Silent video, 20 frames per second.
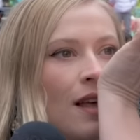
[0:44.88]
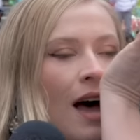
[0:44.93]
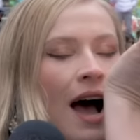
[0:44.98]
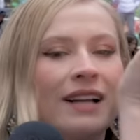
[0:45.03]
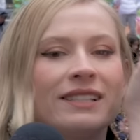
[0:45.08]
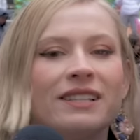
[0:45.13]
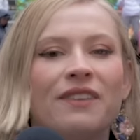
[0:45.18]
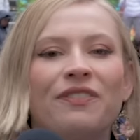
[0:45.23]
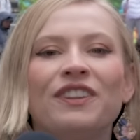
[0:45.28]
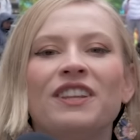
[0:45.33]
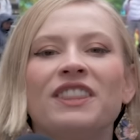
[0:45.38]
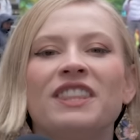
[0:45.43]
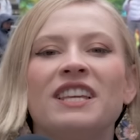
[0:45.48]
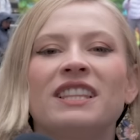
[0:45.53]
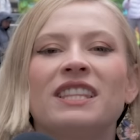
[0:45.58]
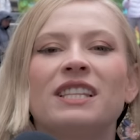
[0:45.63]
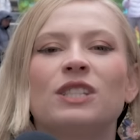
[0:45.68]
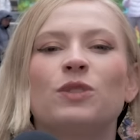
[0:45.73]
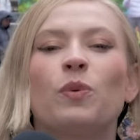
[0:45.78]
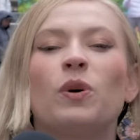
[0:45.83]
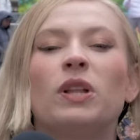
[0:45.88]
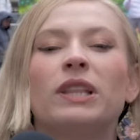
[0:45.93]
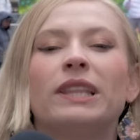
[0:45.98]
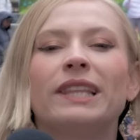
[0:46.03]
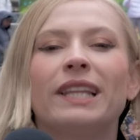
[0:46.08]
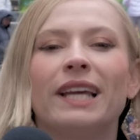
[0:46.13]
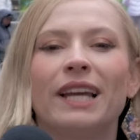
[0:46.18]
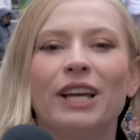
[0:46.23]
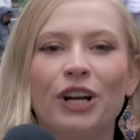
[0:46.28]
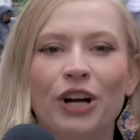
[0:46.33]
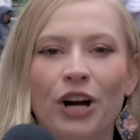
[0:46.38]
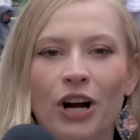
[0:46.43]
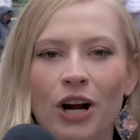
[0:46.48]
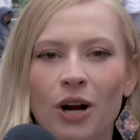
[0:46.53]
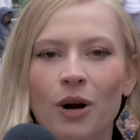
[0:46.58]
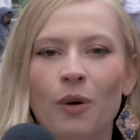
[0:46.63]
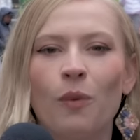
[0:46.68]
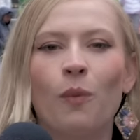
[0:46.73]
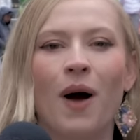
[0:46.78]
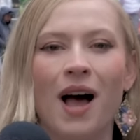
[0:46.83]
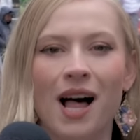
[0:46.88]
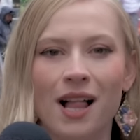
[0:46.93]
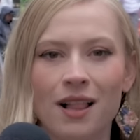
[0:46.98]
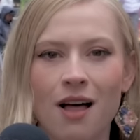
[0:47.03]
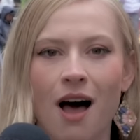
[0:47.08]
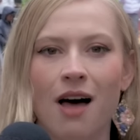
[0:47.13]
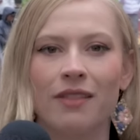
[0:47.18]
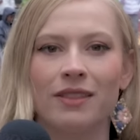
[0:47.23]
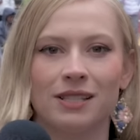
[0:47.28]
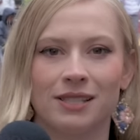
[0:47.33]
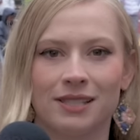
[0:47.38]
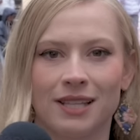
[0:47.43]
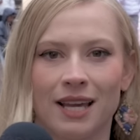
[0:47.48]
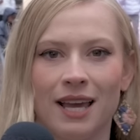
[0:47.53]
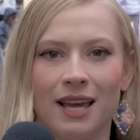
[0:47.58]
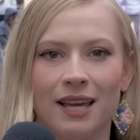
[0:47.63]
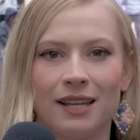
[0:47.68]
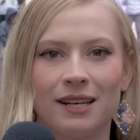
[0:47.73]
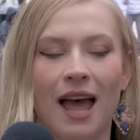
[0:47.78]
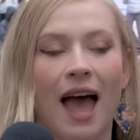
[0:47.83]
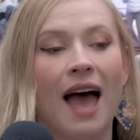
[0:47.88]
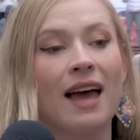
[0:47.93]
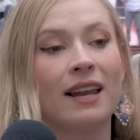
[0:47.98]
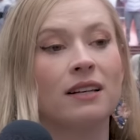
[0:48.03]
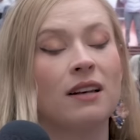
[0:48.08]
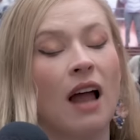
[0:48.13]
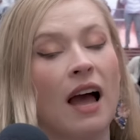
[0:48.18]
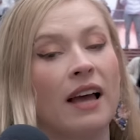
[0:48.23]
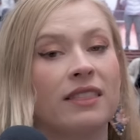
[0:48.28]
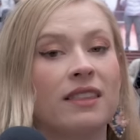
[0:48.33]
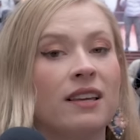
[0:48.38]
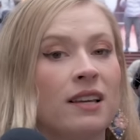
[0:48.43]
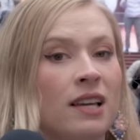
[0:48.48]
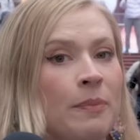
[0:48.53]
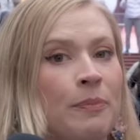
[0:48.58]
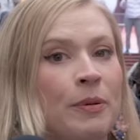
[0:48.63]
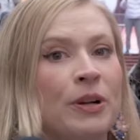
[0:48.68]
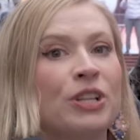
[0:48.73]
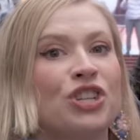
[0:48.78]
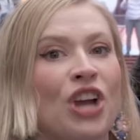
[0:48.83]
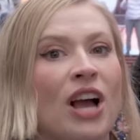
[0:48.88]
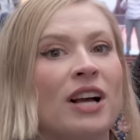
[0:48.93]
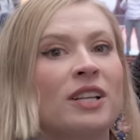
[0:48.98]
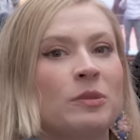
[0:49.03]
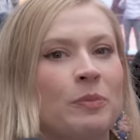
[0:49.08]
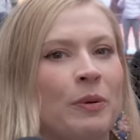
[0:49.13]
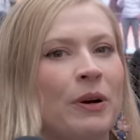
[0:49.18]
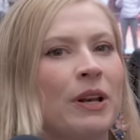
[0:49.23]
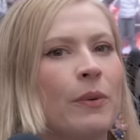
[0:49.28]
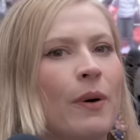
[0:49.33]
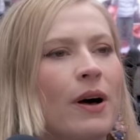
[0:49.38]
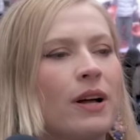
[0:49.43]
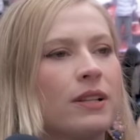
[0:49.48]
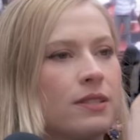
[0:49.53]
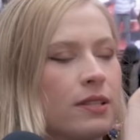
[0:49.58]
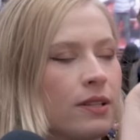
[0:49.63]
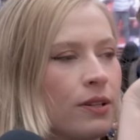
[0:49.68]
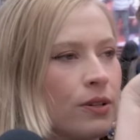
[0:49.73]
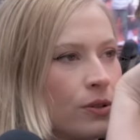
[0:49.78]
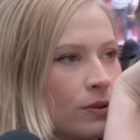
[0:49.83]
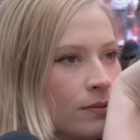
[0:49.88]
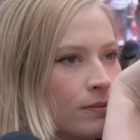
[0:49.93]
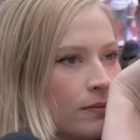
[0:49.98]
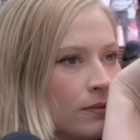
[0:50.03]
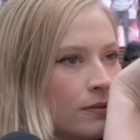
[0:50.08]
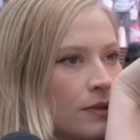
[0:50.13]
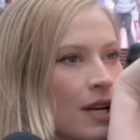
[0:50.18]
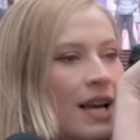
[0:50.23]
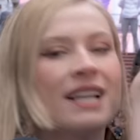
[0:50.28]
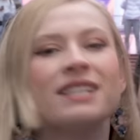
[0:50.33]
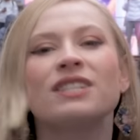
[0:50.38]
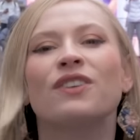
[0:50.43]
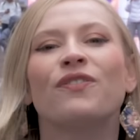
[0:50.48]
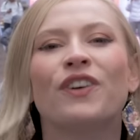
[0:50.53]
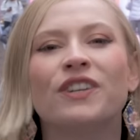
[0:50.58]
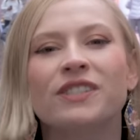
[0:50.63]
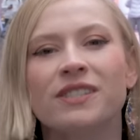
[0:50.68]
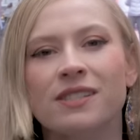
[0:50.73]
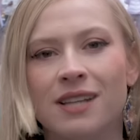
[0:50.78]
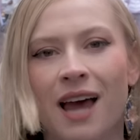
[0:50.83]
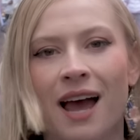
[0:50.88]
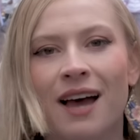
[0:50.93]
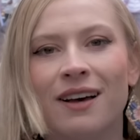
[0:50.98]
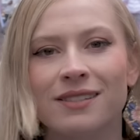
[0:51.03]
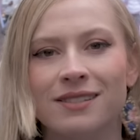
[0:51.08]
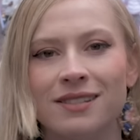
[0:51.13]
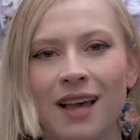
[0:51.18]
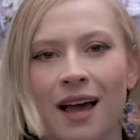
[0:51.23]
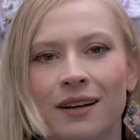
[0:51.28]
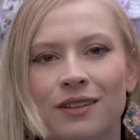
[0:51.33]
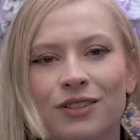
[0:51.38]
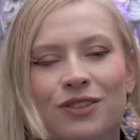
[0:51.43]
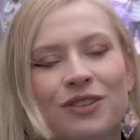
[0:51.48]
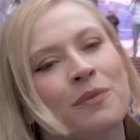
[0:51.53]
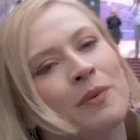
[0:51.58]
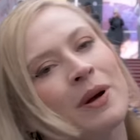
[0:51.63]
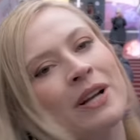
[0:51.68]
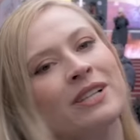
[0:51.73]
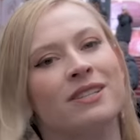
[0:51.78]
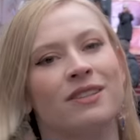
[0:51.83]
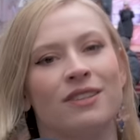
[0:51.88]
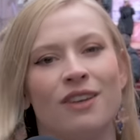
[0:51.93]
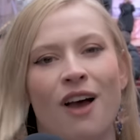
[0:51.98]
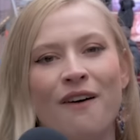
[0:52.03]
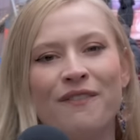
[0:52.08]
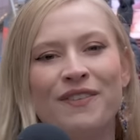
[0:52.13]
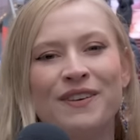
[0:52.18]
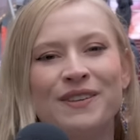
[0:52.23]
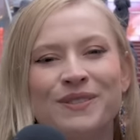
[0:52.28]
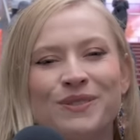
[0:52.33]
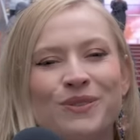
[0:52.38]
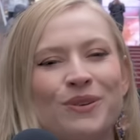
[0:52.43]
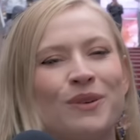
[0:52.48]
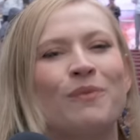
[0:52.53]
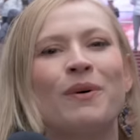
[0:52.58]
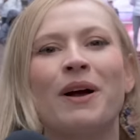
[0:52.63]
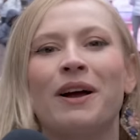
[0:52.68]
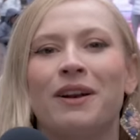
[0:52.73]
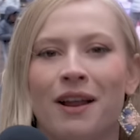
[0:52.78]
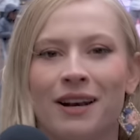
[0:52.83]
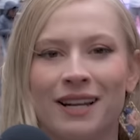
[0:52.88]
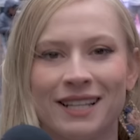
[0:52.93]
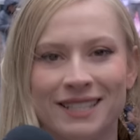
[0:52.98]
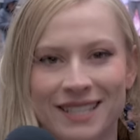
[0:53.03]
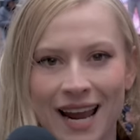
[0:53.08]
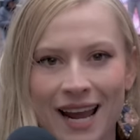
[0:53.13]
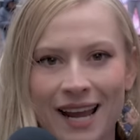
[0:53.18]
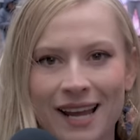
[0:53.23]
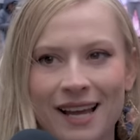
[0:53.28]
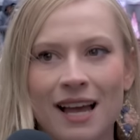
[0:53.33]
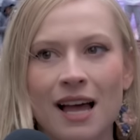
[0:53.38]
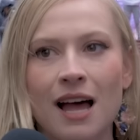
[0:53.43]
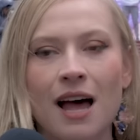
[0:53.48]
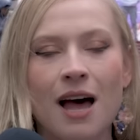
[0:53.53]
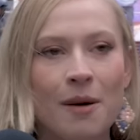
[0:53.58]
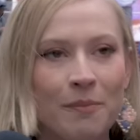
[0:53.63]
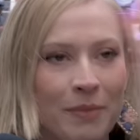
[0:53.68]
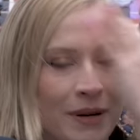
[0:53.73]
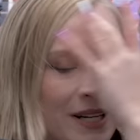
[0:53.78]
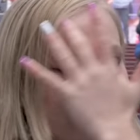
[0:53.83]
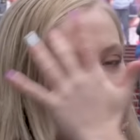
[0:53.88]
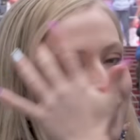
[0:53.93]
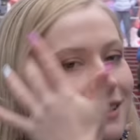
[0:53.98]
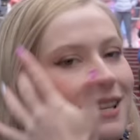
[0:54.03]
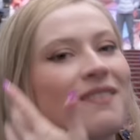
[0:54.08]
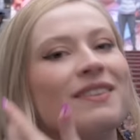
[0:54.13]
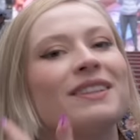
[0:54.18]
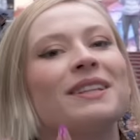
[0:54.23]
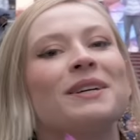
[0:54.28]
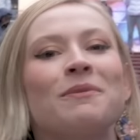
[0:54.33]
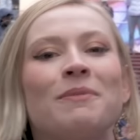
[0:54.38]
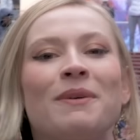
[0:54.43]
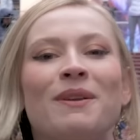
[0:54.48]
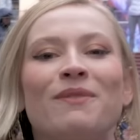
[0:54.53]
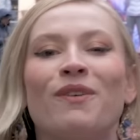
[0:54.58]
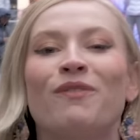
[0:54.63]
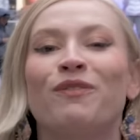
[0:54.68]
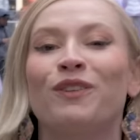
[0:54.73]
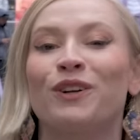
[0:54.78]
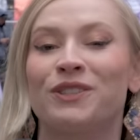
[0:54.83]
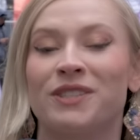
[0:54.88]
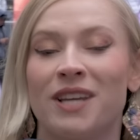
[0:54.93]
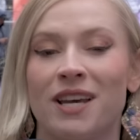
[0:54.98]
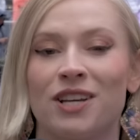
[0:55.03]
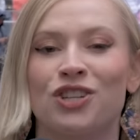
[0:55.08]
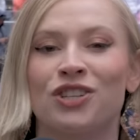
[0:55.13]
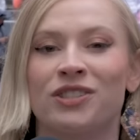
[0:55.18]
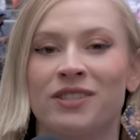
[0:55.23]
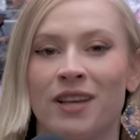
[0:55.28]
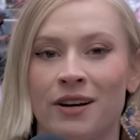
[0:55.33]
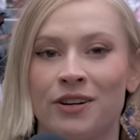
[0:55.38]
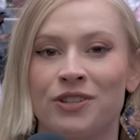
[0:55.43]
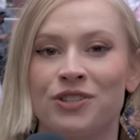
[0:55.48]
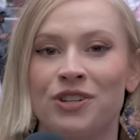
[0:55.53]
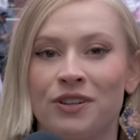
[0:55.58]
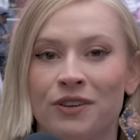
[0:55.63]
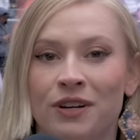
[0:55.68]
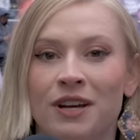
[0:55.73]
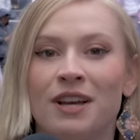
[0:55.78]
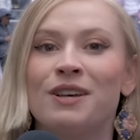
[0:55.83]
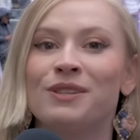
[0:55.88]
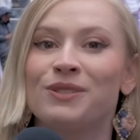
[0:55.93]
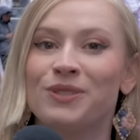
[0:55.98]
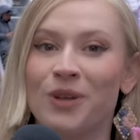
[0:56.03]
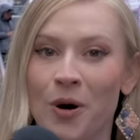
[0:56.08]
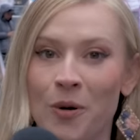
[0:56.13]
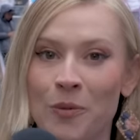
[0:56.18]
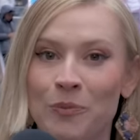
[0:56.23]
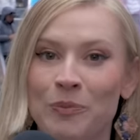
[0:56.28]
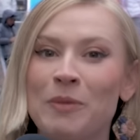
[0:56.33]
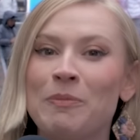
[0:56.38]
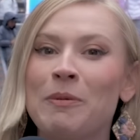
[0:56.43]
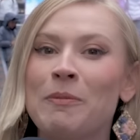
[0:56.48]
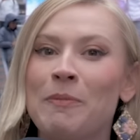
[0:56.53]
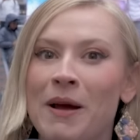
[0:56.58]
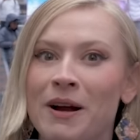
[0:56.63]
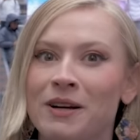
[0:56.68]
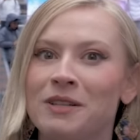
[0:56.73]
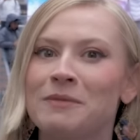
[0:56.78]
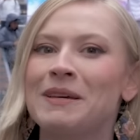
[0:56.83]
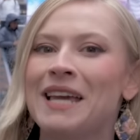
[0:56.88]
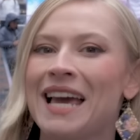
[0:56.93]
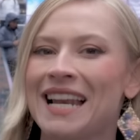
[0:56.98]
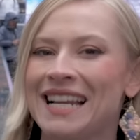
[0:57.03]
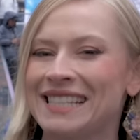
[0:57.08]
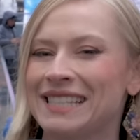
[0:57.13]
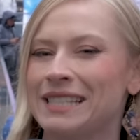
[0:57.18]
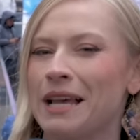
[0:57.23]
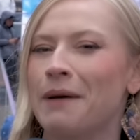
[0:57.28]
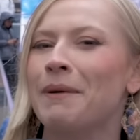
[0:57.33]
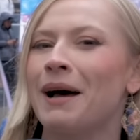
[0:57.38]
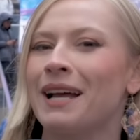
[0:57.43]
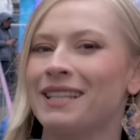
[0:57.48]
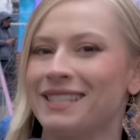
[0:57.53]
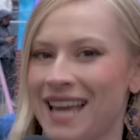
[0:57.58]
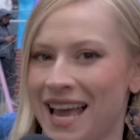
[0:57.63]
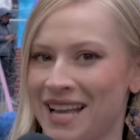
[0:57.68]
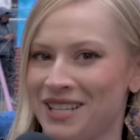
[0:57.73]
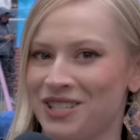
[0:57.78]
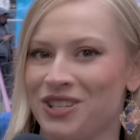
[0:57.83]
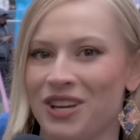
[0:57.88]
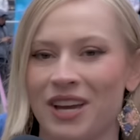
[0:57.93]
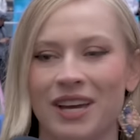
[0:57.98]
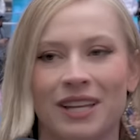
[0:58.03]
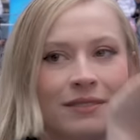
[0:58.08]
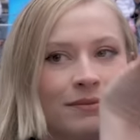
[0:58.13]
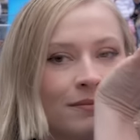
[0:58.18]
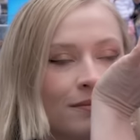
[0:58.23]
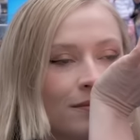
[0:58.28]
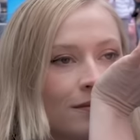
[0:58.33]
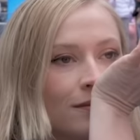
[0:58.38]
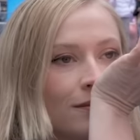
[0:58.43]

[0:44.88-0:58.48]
I definitely think this will linger well on the skin, and I think it projects pretty well too. It's a versatile scent. You can wear it to the office, you can wear it on a date, but it does have a little bit of a flirtatious energy, so be prepared to be getting some attention.